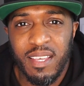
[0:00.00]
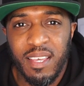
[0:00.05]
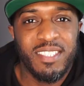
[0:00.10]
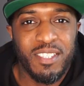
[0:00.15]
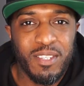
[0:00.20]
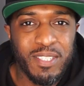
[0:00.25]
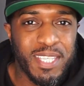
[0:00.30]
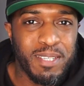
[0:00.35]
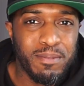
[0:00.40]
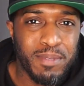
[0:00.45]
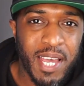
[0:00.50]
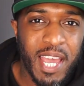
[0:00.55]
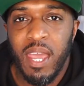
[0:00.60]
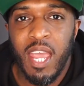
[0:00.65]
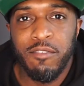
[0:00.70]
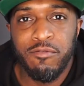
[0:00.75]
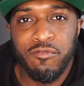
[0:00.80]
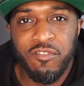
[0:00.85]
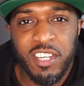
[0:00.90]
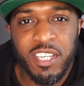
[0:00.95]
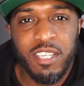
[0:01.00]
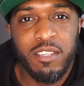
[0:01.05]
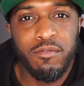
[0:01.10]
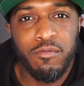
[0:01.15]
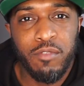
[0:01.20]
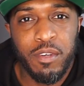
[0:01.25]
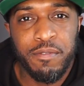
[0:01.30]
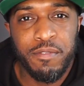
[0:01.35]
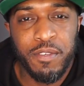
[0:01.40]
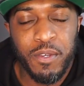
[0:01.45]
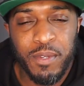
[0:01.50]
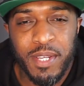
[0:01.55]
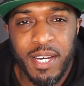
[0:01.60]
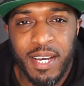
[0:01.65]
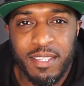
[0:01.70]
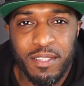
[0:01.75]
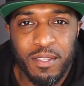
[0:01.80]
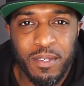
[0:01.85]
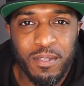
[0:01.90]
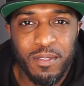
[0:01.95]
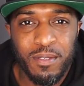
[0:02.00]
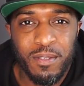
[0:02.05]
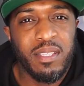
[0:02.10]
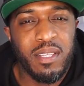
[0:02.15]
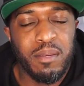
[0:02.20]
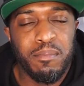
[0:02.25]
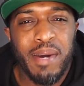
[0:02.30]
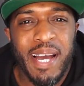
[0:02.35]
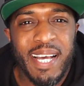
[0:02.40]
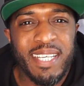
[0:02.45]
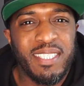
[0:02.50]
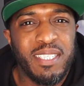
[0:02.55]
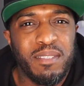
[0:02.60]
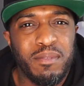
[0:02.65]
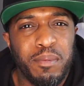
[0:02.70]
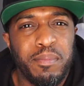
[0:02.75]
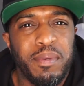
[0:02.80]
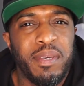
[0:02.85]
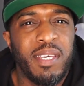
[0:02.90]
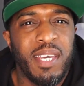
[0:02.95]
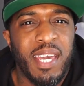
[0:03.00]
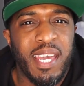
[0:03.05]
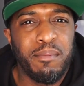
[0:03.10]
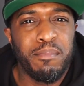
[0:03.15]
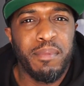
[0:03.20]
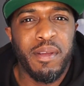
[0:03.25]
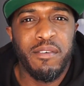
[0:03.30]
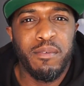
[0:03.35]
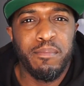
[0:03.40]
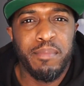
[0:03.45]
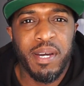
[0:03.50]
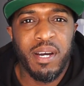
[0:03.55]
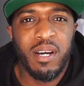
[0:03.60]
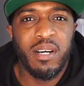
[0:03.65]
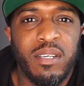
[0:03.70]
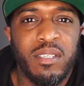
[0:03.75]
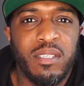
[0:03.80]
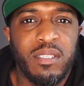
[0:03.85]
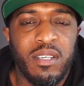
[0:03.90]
So it seems like every review that I do, the mic seem to be getting better and better.